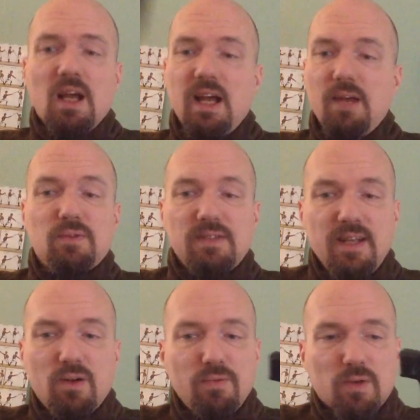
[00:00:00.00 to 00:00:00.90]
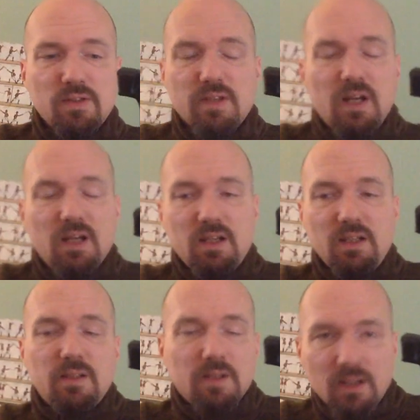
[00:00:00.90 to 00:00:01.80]
I have to say, of course,
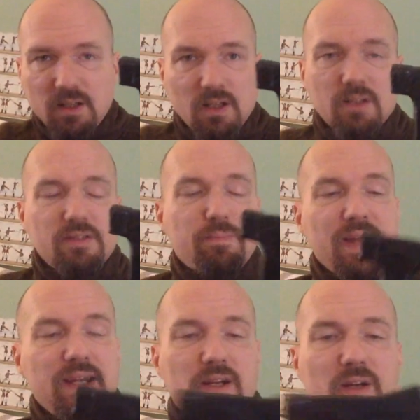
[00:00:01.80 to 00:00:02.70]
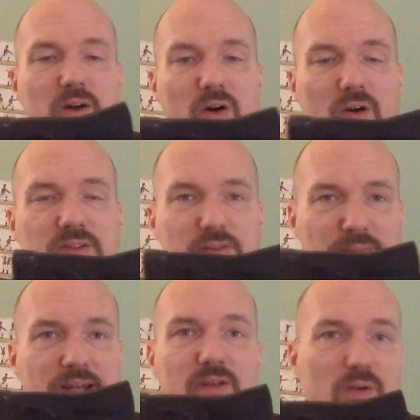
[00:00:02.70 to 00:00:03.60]
spike
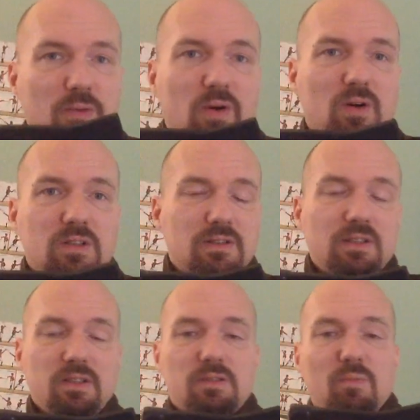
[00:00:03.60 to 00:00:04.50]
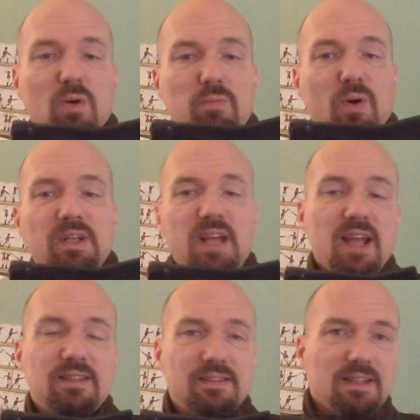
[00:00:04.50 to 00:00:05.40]
tomahawks, small boarding
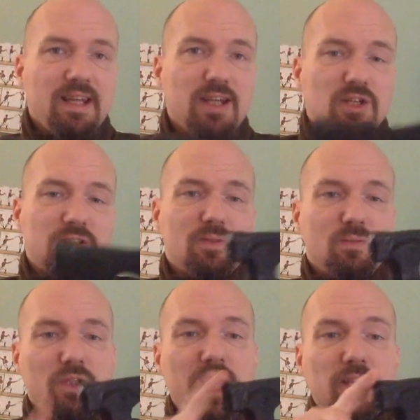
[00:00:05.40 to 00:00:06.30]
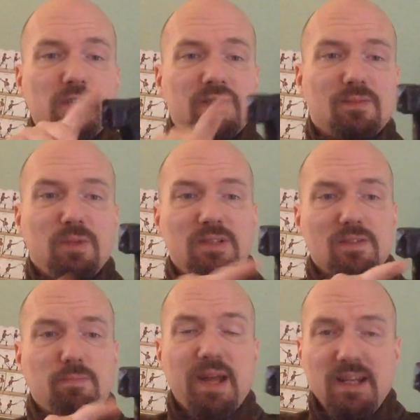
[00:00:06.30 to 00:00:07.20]
axes and hatchets with a
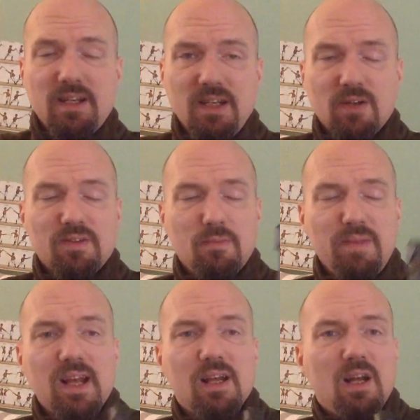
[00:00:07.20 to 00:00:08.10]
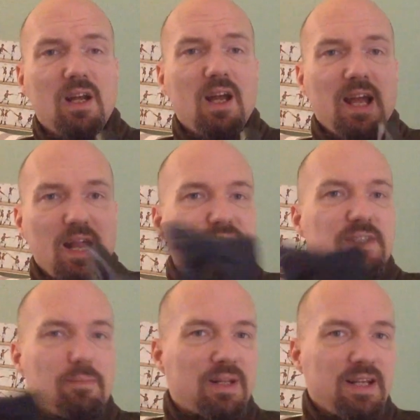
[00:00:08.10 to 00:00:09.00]
spike here on the back have
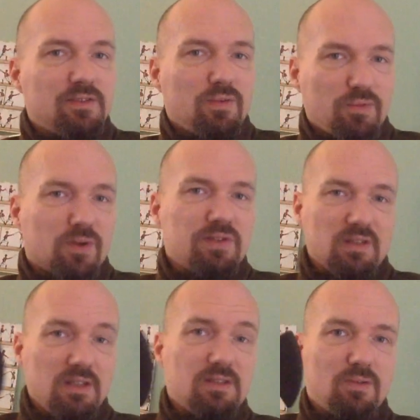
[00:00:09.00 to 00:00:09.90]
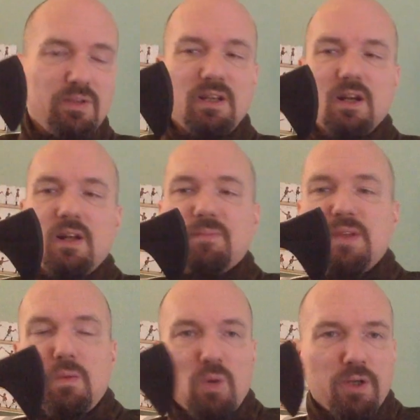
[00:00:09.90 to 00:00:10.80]
their place, of course, in history.
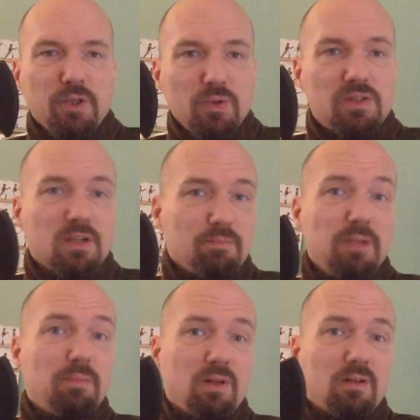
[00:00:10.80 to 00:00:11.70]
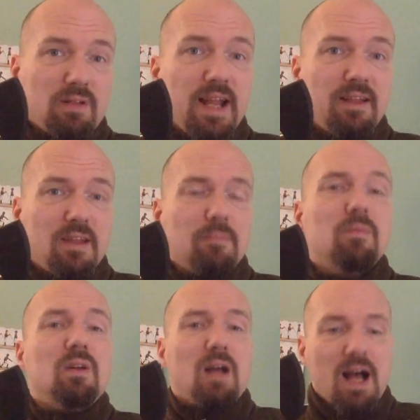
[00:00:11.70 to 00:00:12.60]
They were used and people like them.
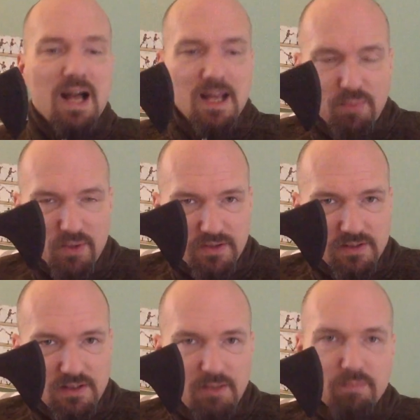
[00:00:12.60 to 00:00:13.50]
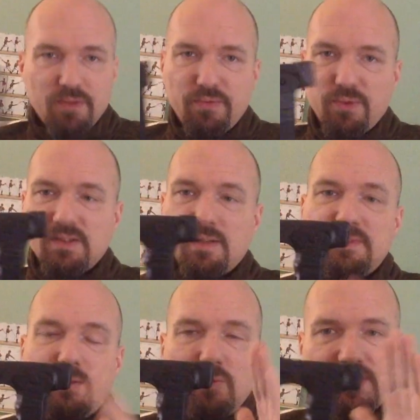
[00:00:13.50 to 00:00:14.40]
I personally prefer
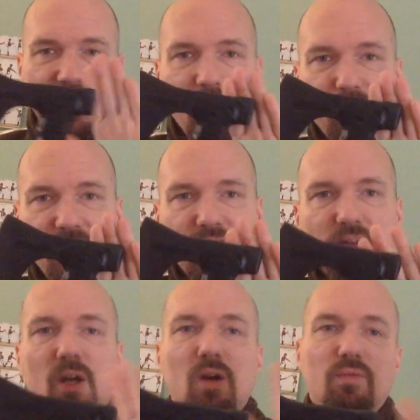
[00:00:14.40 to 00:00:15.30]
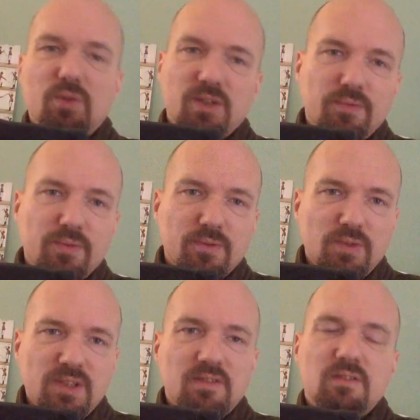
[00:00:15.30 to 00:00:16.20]
something with a hammerhead for different
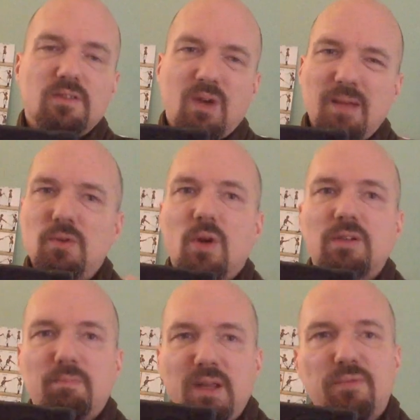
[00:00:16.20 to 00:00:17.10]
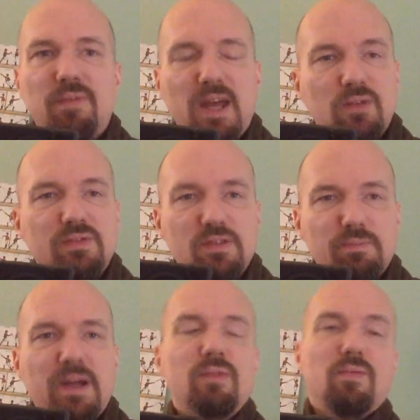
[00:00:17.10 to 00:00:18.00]
reasons. So I'm not a big fan of the
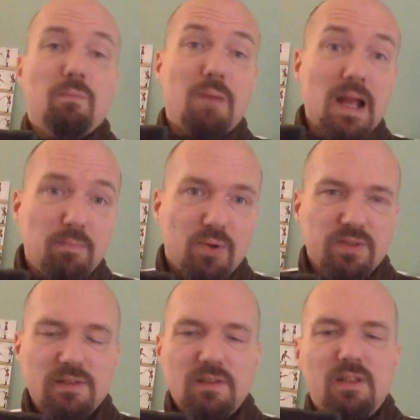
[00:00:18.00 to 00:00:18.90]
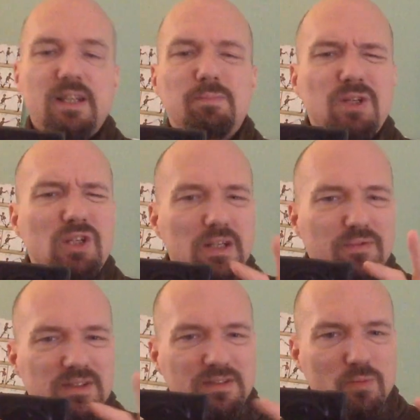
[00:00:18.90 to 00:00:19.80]
spike for my personal, especially if
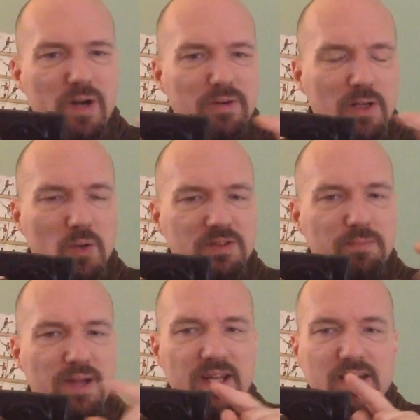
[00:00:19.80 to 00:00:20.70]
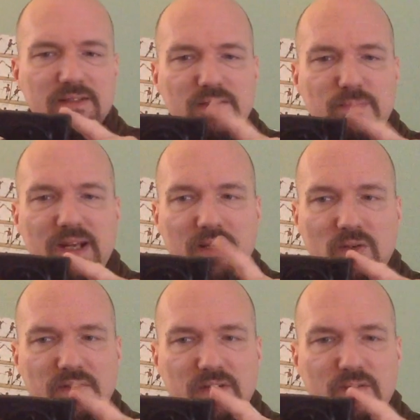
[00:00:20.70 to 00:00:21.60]
it is a very long spike, and the spike
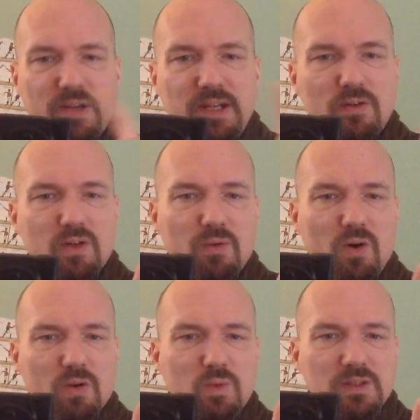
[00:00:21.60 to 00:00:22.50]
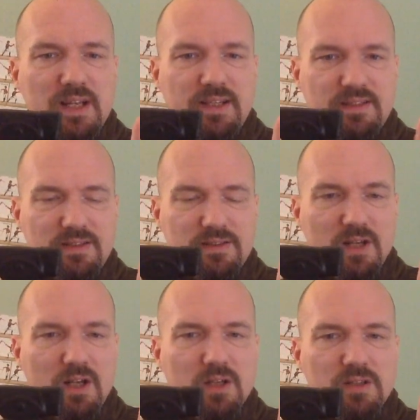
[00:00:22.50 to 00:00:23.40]
on the training Tomahawk was like this.
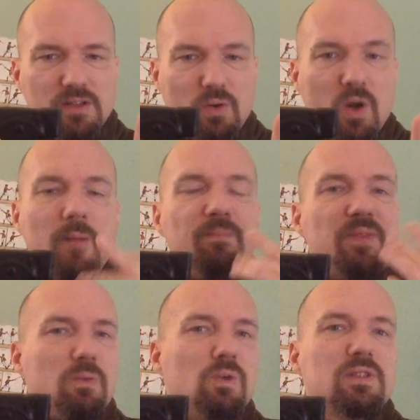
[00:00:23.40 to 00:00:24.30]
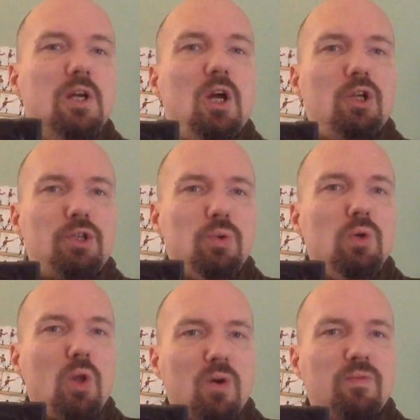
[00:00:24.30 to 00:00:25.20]
So that was too
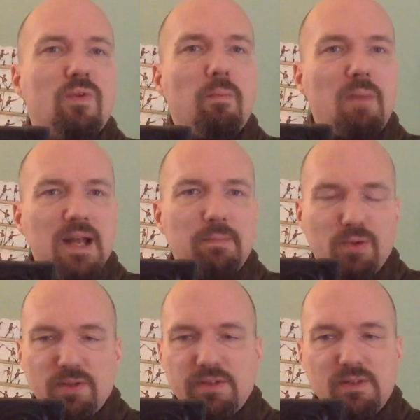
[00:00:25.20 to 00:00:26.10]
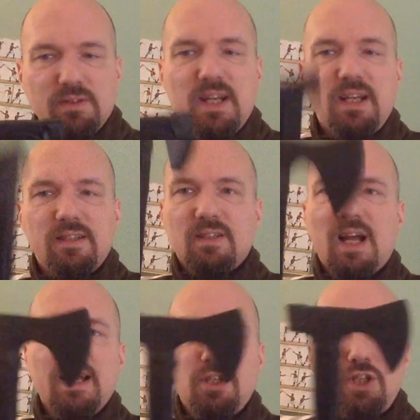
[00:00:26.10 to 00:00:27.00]
long for my personal taste.
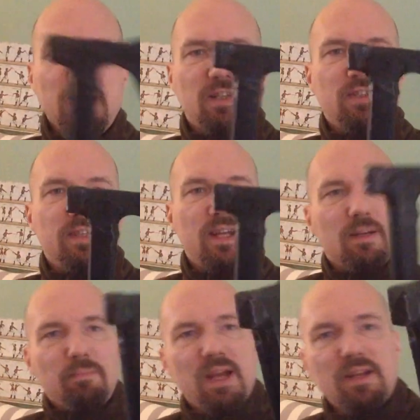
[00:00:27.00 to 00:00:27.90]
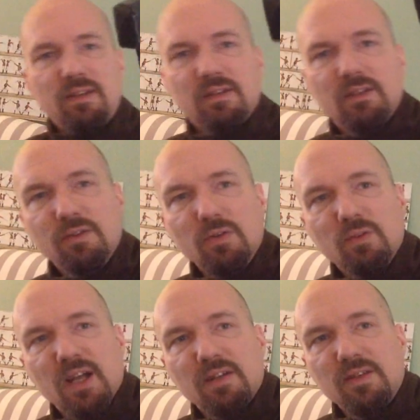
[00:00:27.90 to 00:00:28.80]
I changed that, I padded, you know,
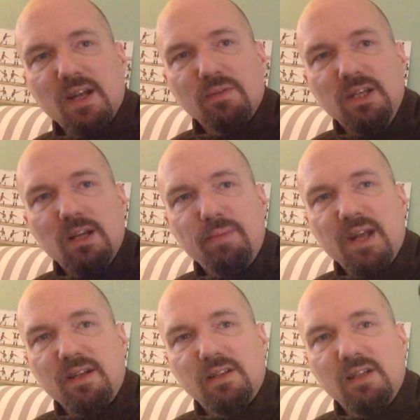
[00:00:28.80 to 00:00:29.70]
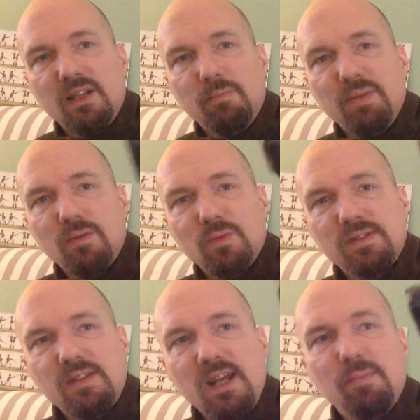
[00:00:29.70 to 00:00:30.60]
cut it down here, padded it a little bit
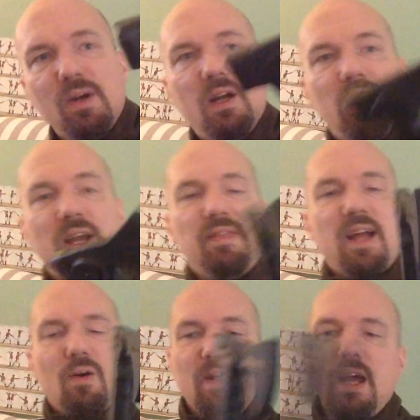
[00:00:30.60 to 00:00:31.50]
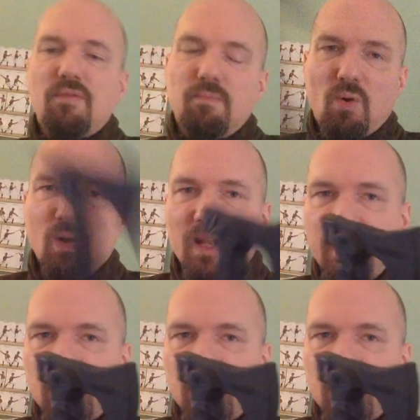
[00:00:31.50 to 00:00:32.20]
with tape, and now I have more like a